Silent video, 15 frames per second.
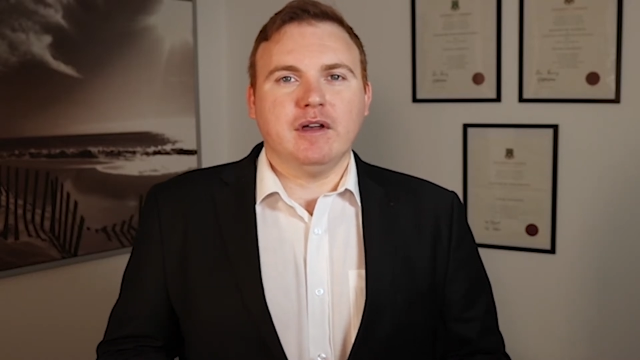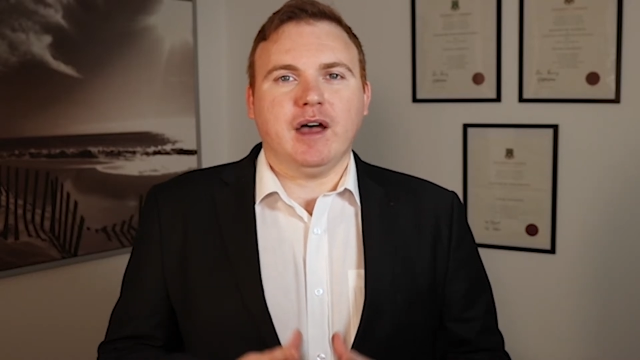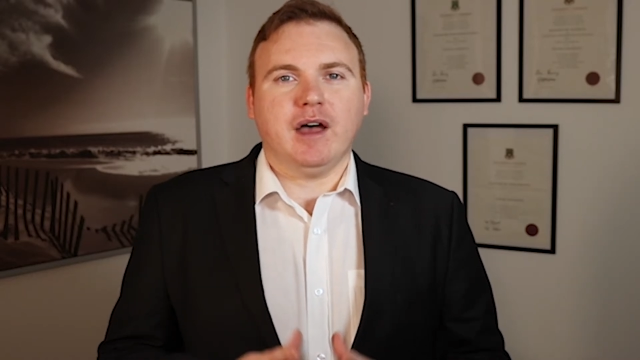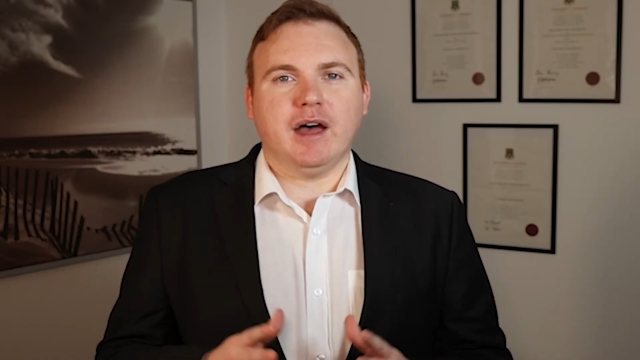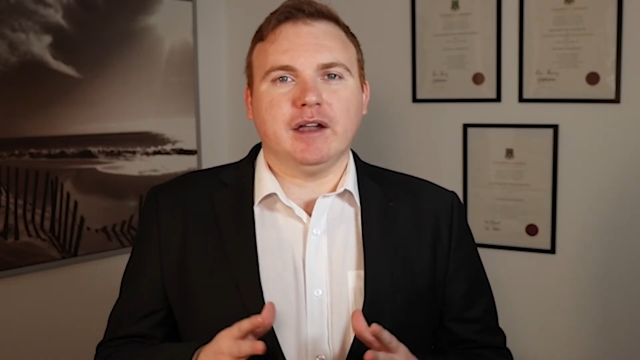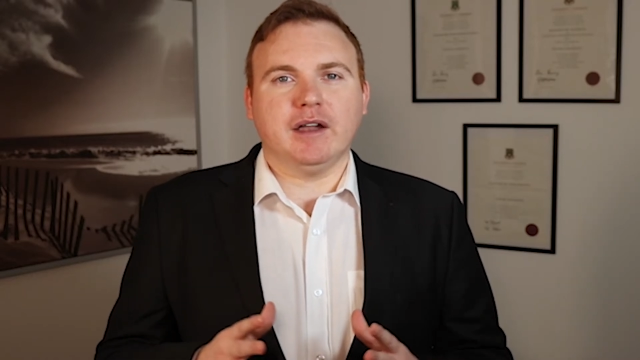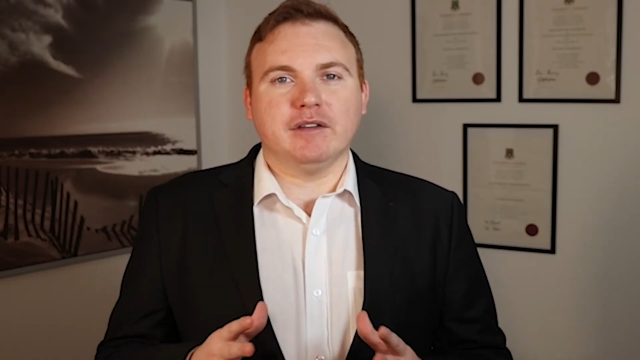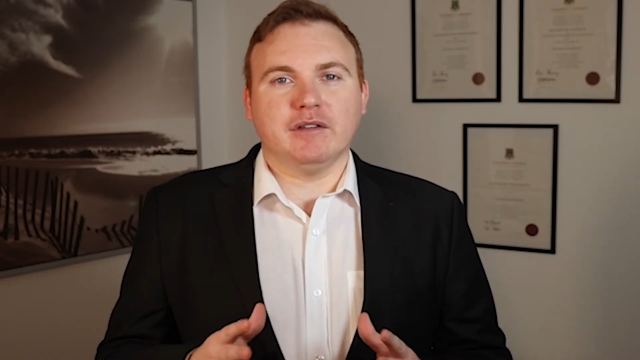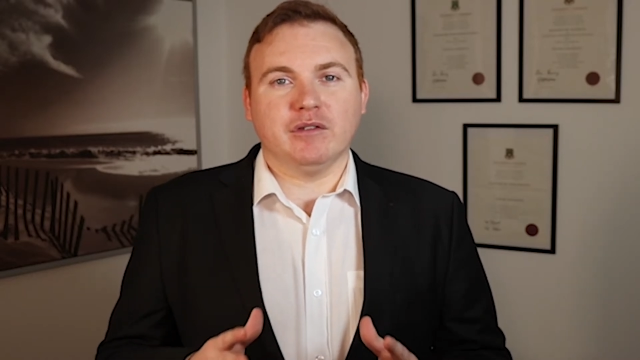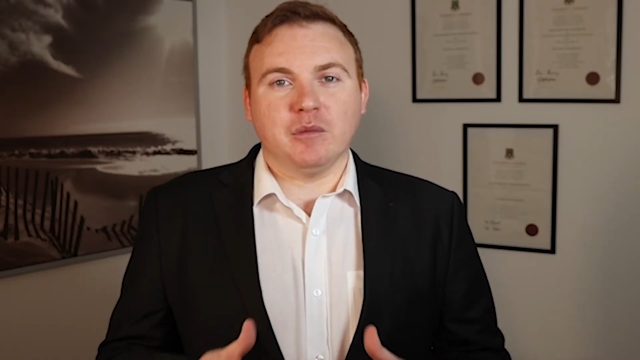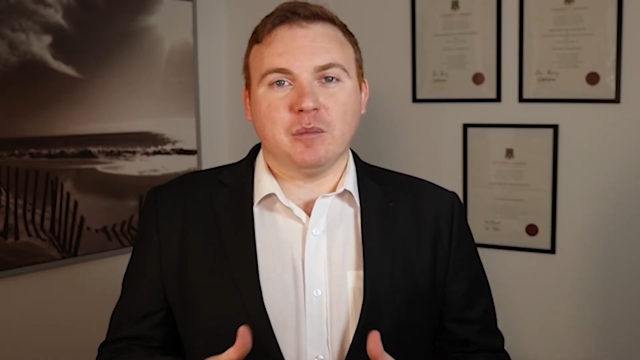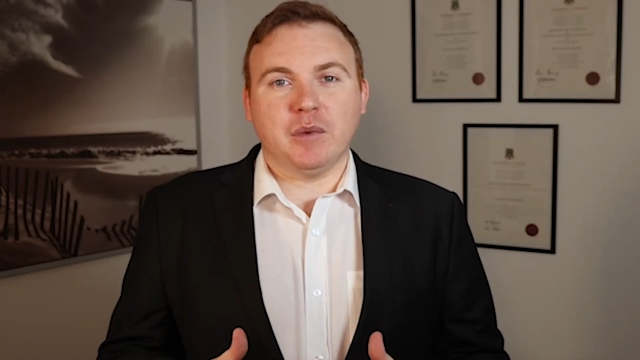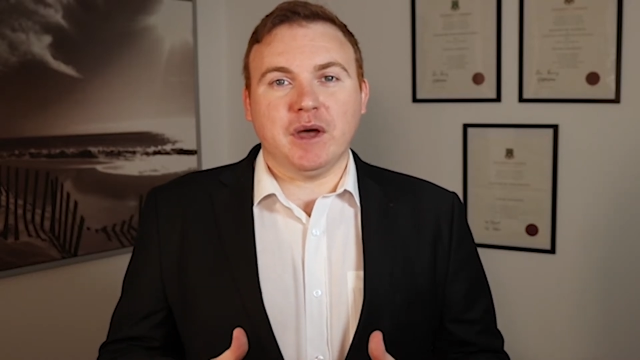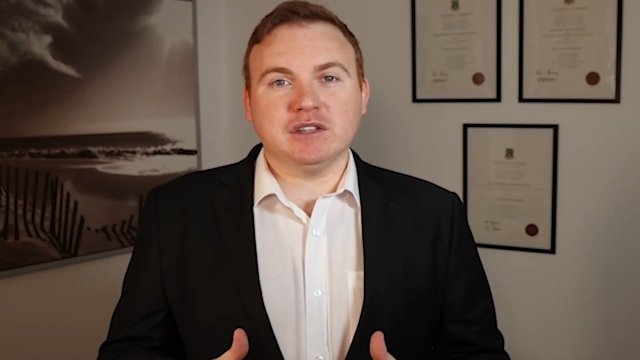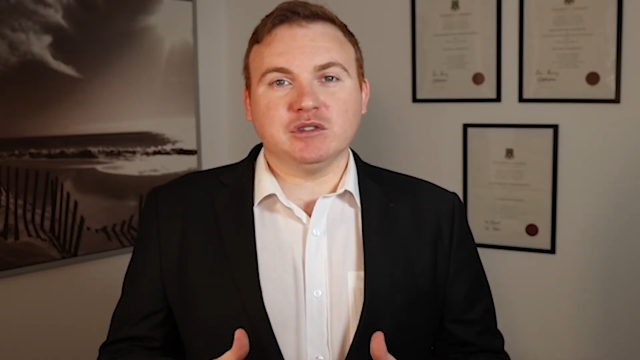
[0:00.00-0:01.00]
And the
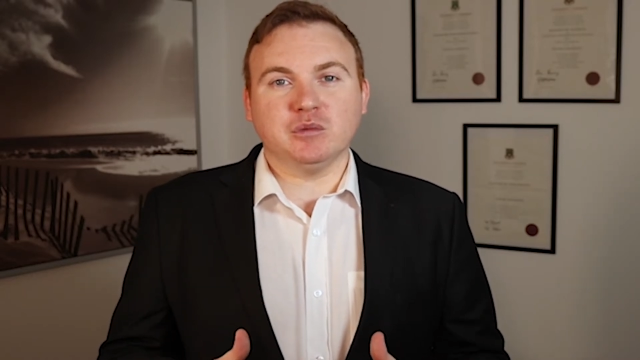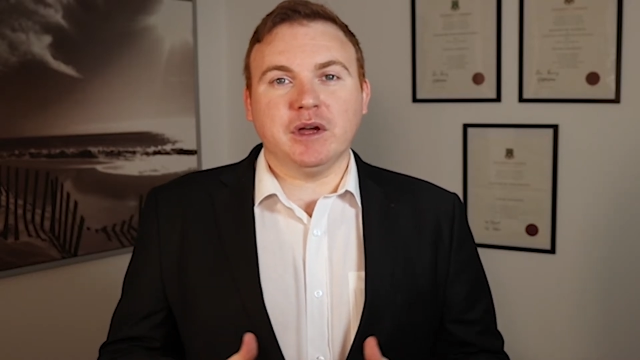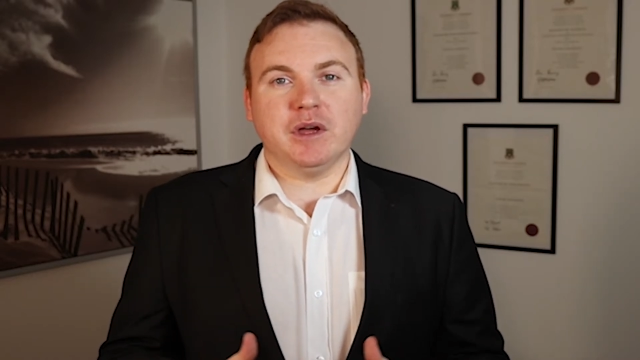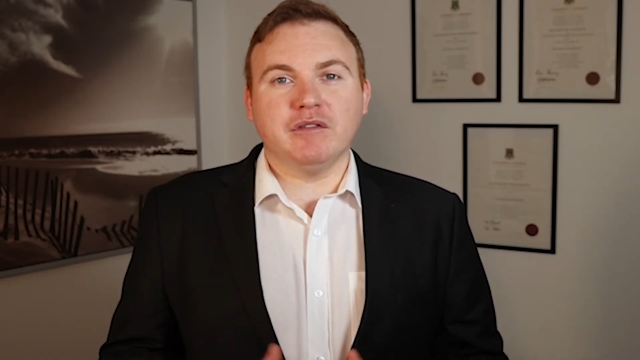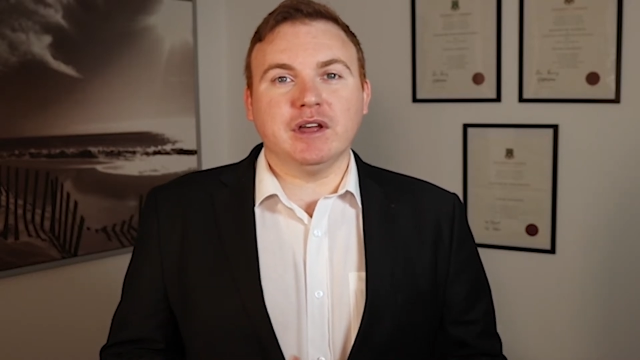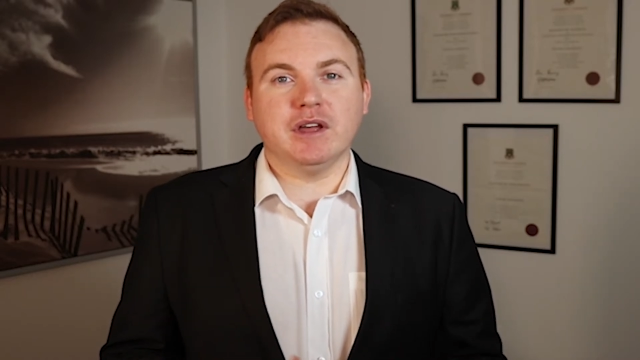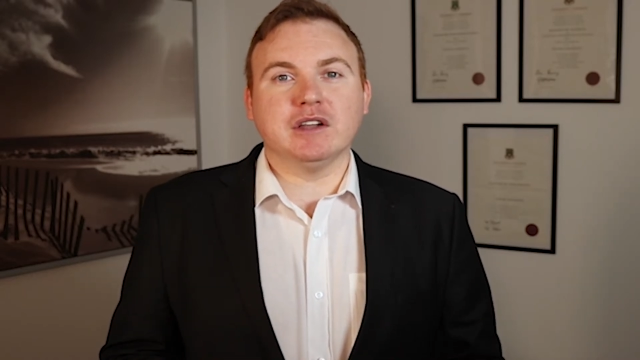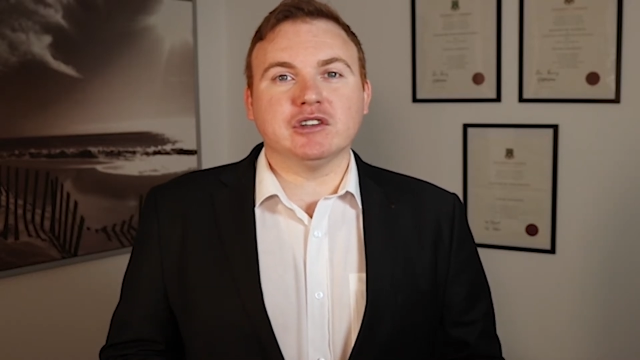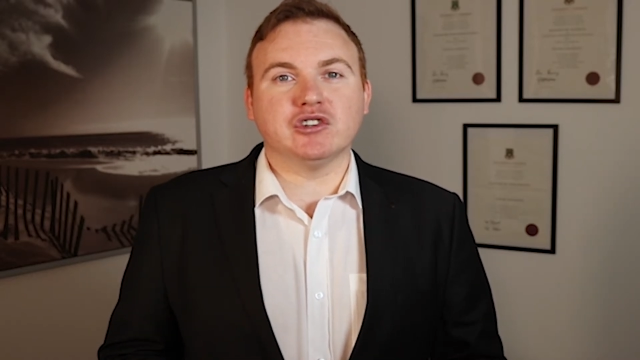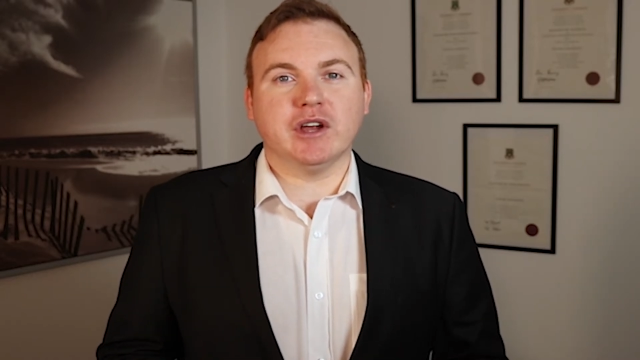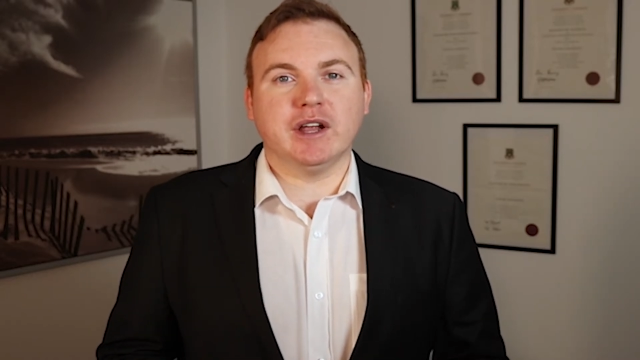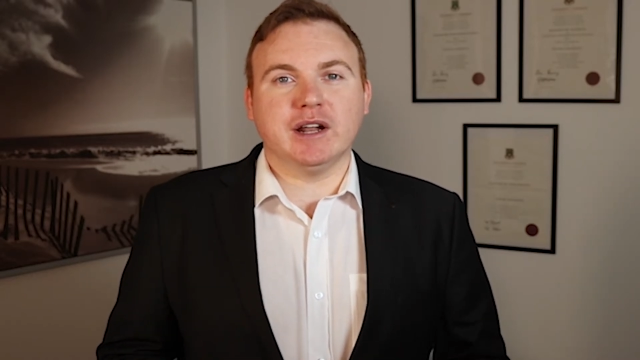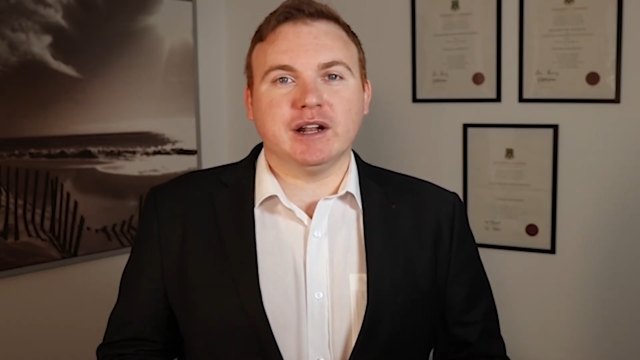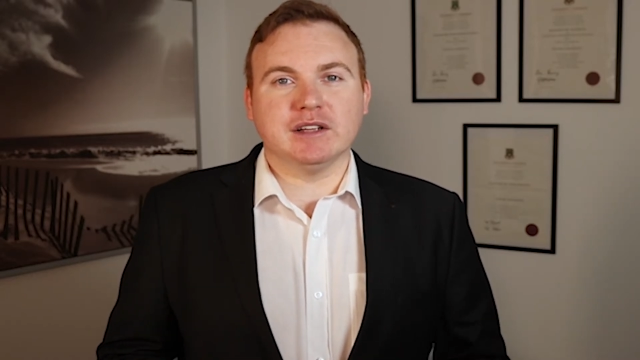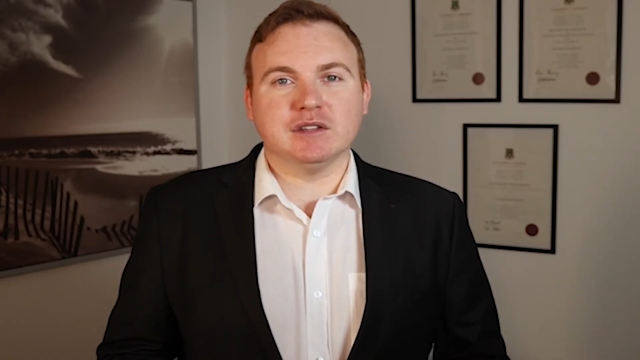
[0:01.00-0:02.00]
best way of
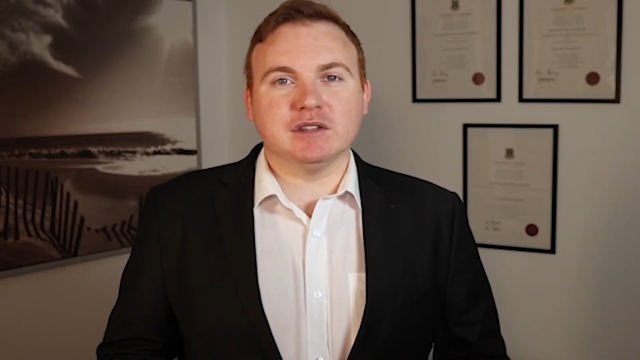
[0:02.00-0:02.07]
illustrating this